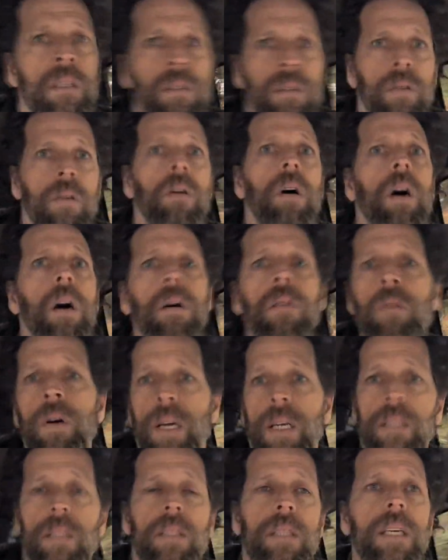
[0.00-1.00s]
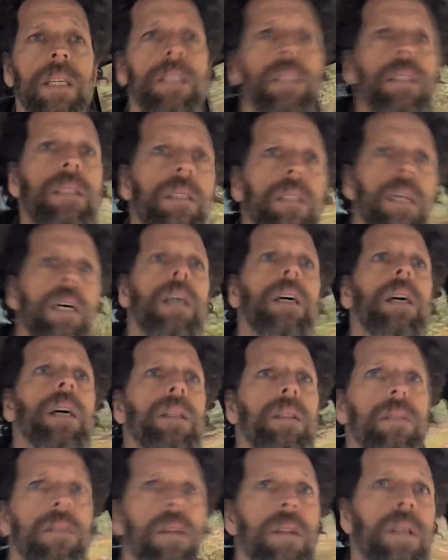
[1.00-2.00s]
So always, this is
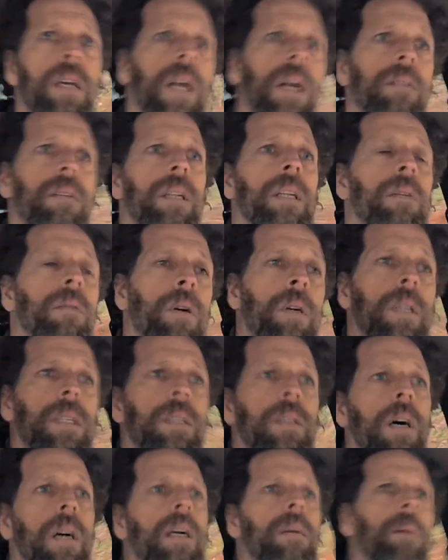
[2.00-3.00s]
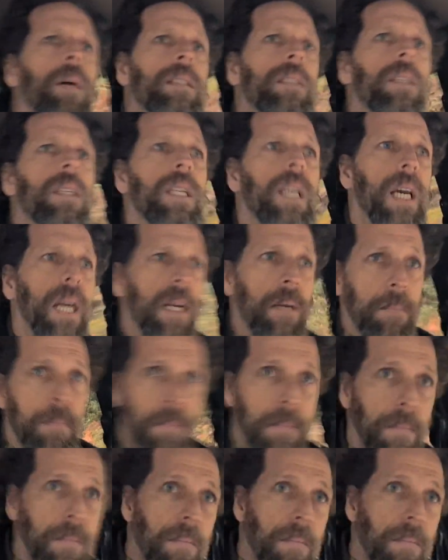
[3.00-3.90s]
the thing I really wanted to talk about today.